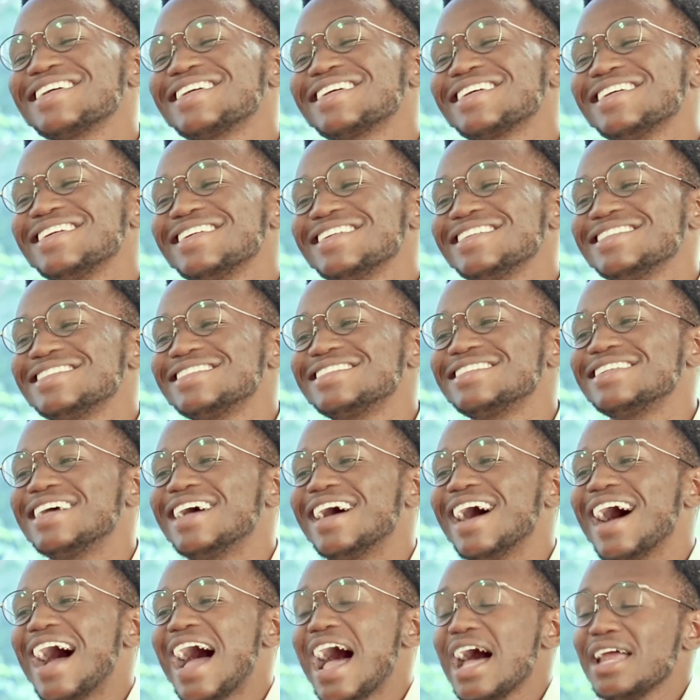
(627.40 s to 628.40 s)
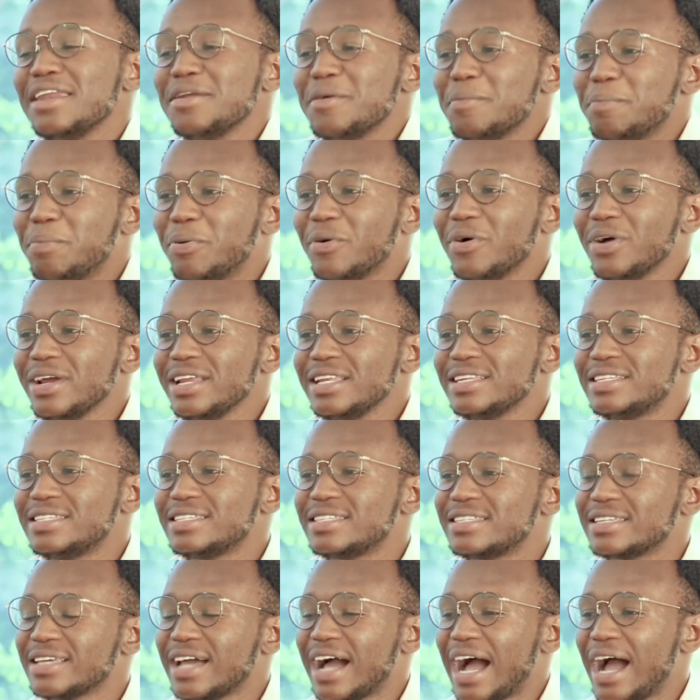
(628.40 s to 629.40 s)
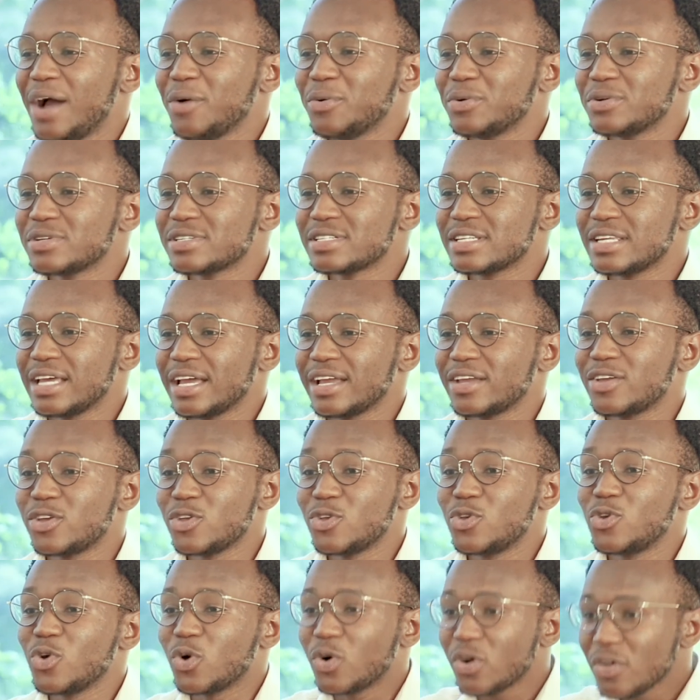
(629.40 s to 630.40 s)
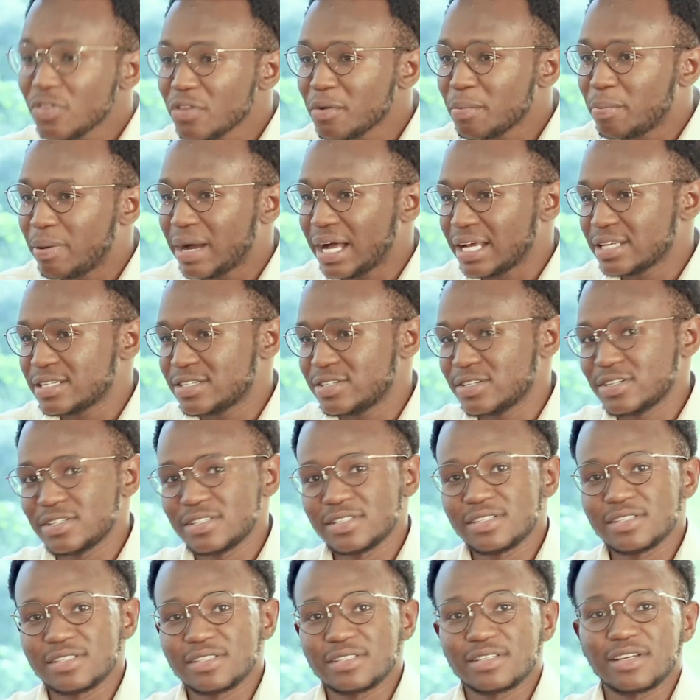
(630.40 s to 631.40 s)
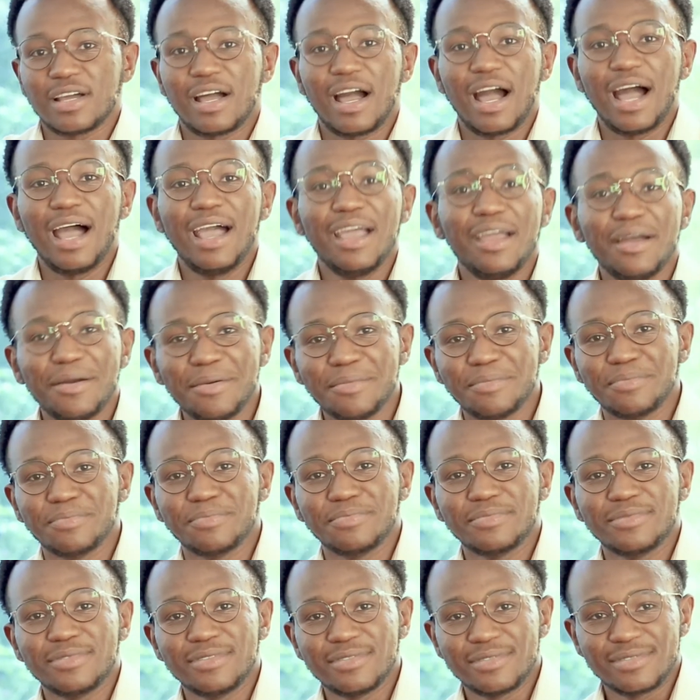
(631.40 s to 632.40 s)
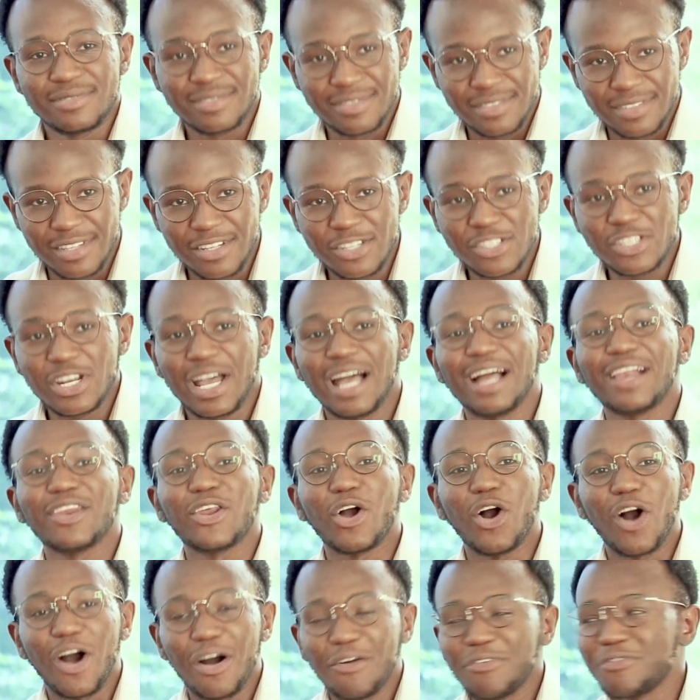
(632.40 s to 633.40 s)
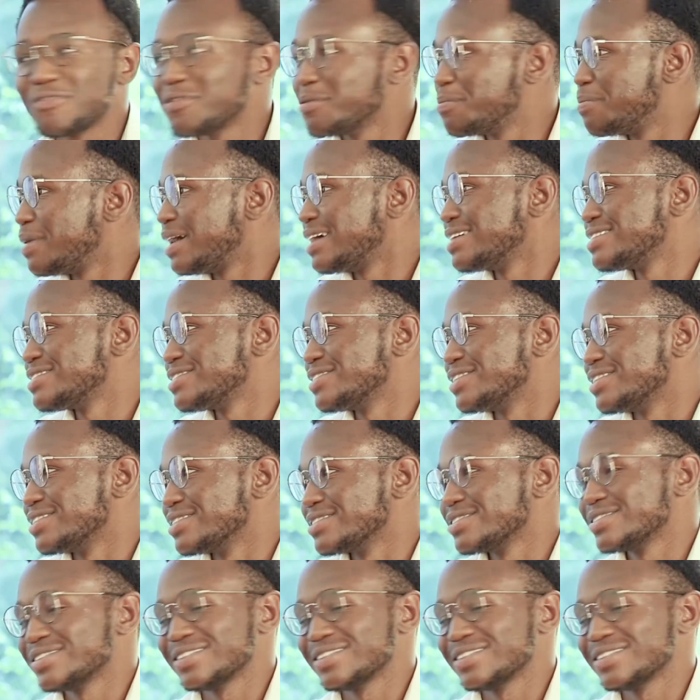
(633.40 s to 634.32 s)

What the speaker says: Because at a point I was like, you're the pastors, I am the child of the pastors.